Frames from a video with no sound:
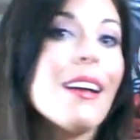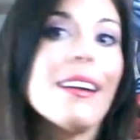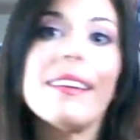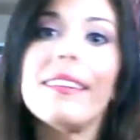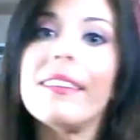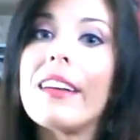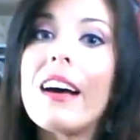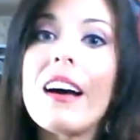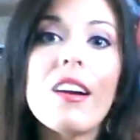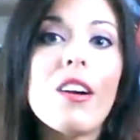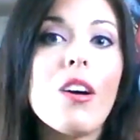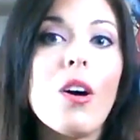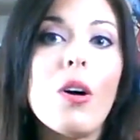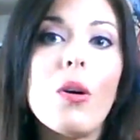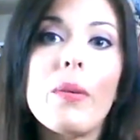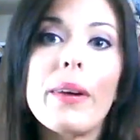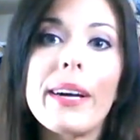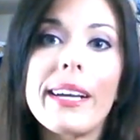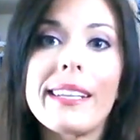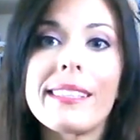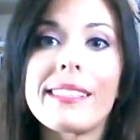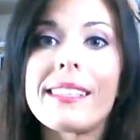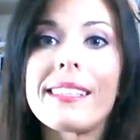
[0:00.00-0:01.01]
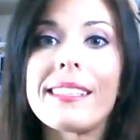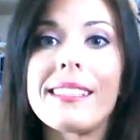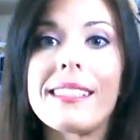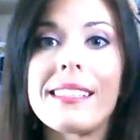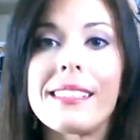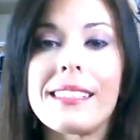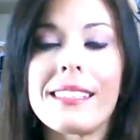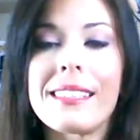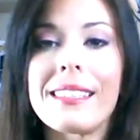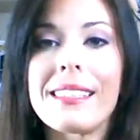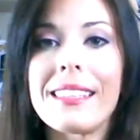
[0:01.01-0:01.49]
Not always
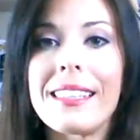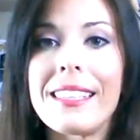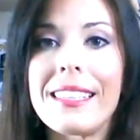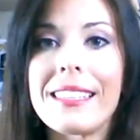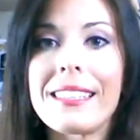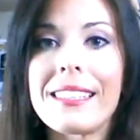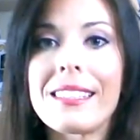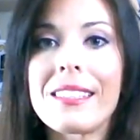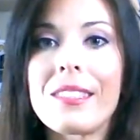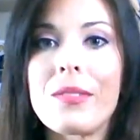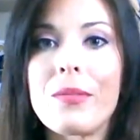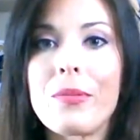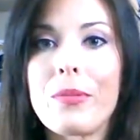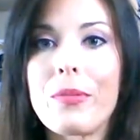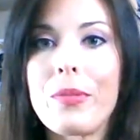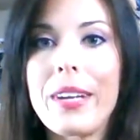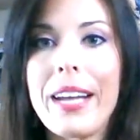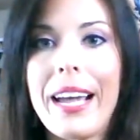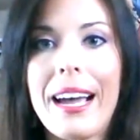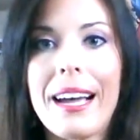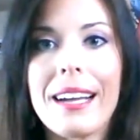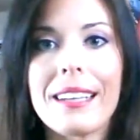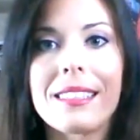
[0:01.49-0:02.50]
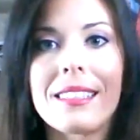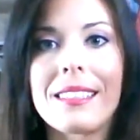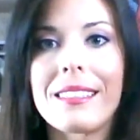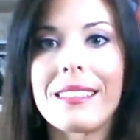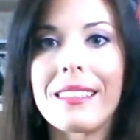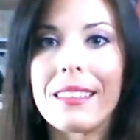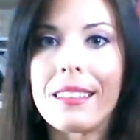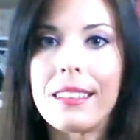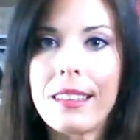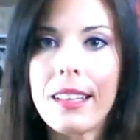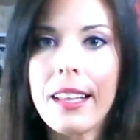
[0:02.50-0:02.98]
does this react
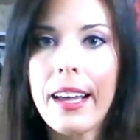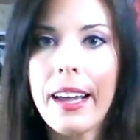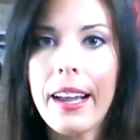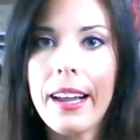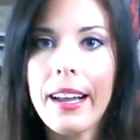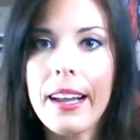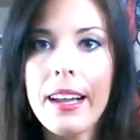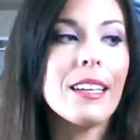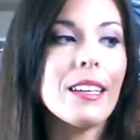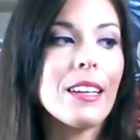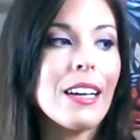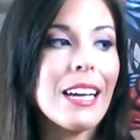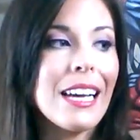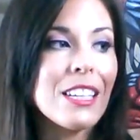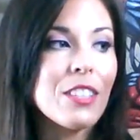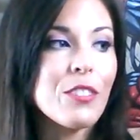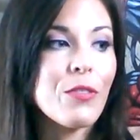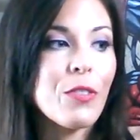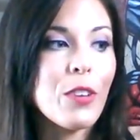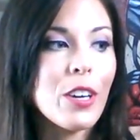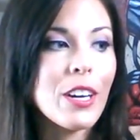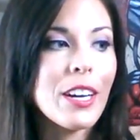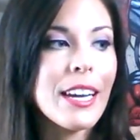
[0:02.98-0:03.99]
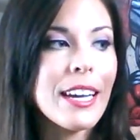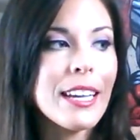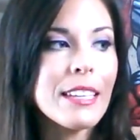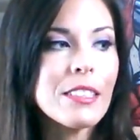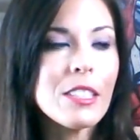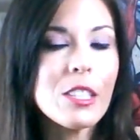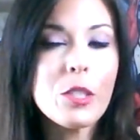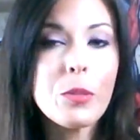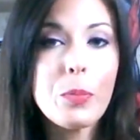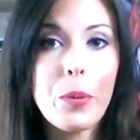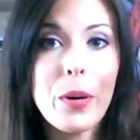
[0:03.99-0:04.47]
to clay. As far
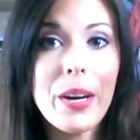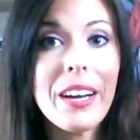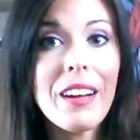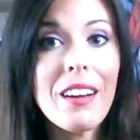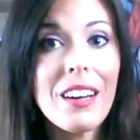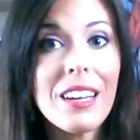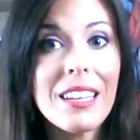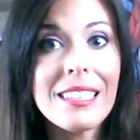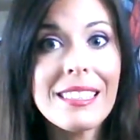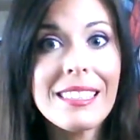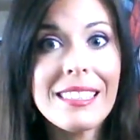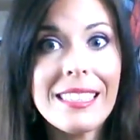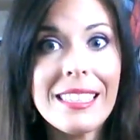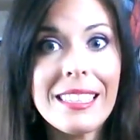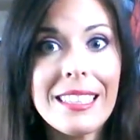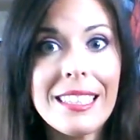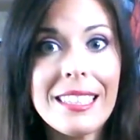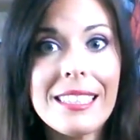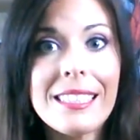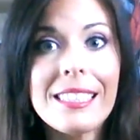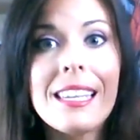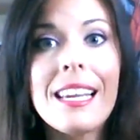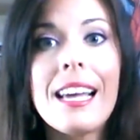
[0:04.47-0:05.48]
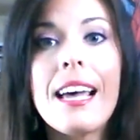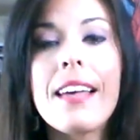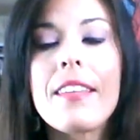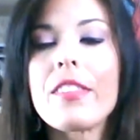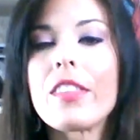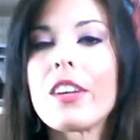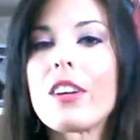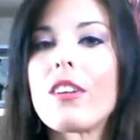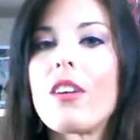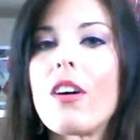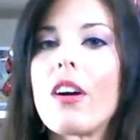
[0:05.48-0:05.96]
as spray-on sealants,
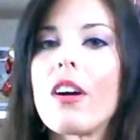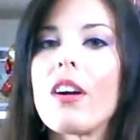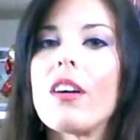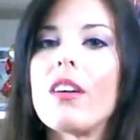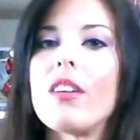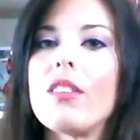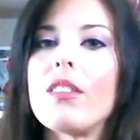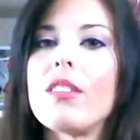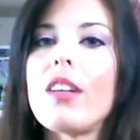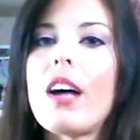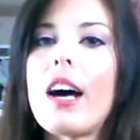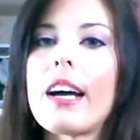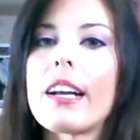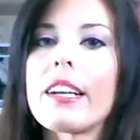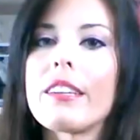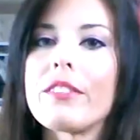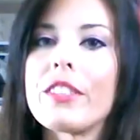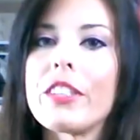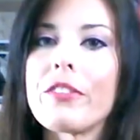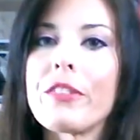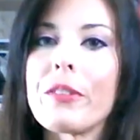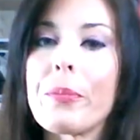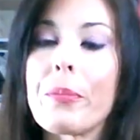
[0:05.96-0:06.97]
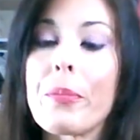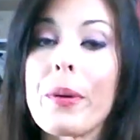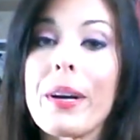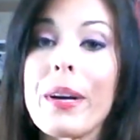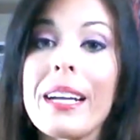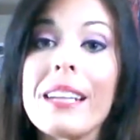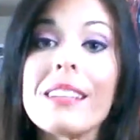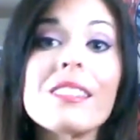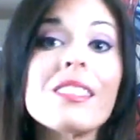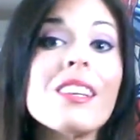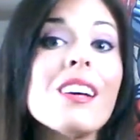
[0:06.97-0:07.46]
there are a lot of different
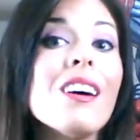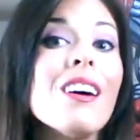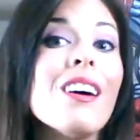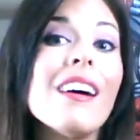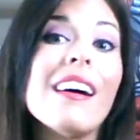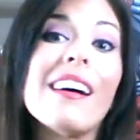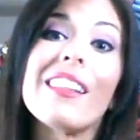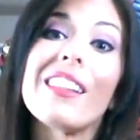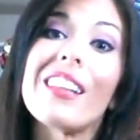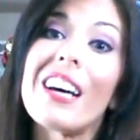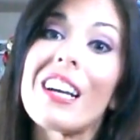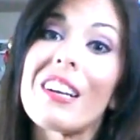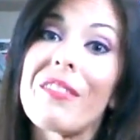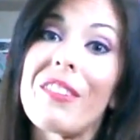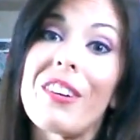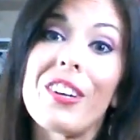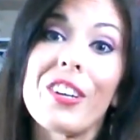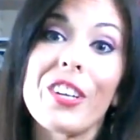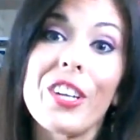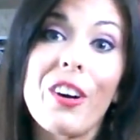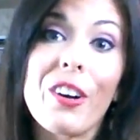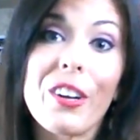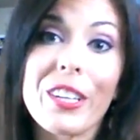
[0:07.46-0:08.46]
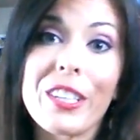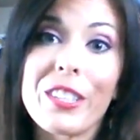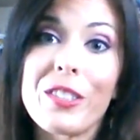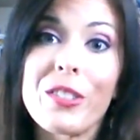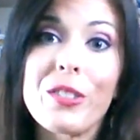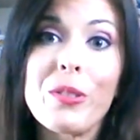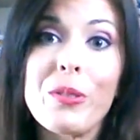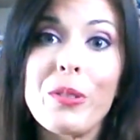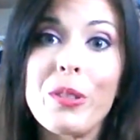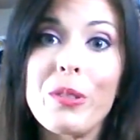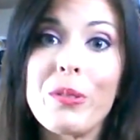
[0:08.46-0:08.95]
brands. A lot of artists
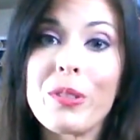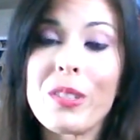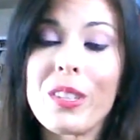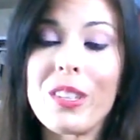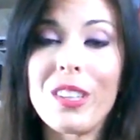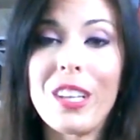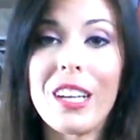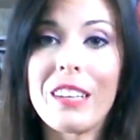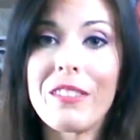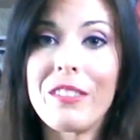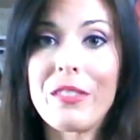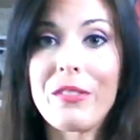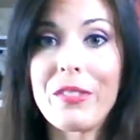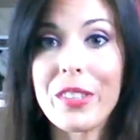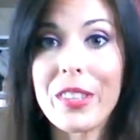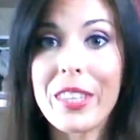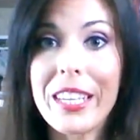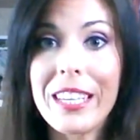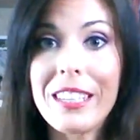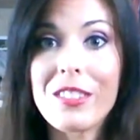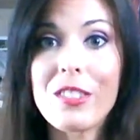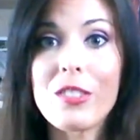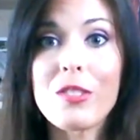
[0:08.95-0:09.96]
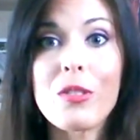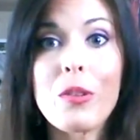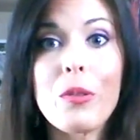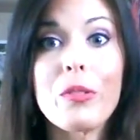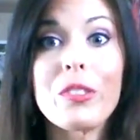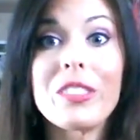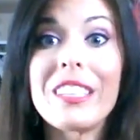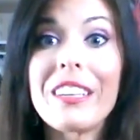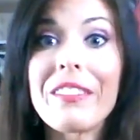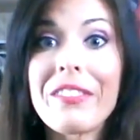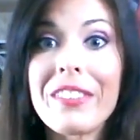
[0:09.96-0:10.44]
do use a lot of different things,
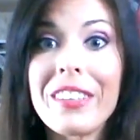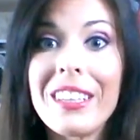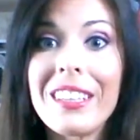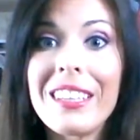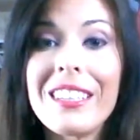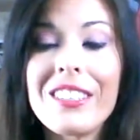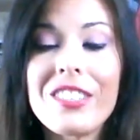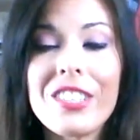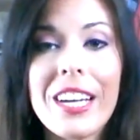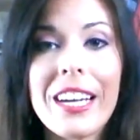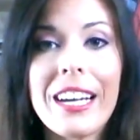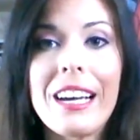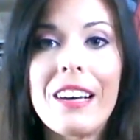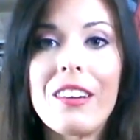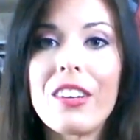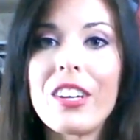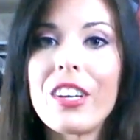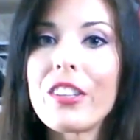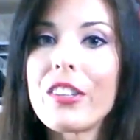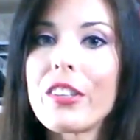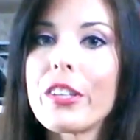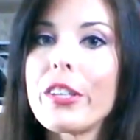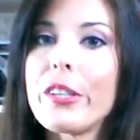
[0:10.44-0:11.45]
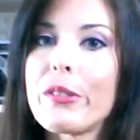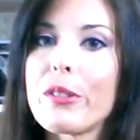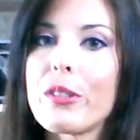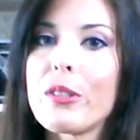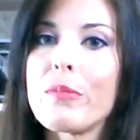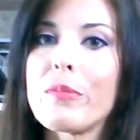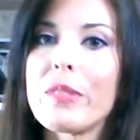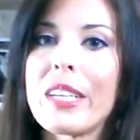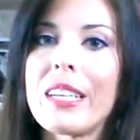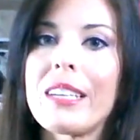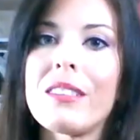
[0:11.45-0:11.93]
so definitely check out other
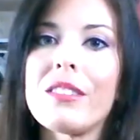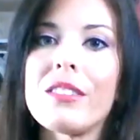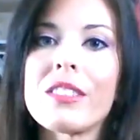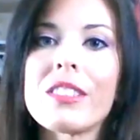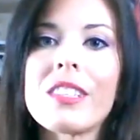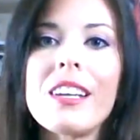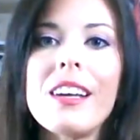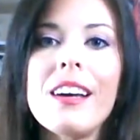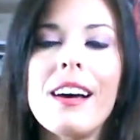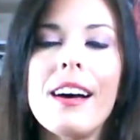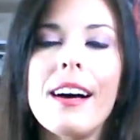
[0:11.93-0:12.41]
YouTube channels.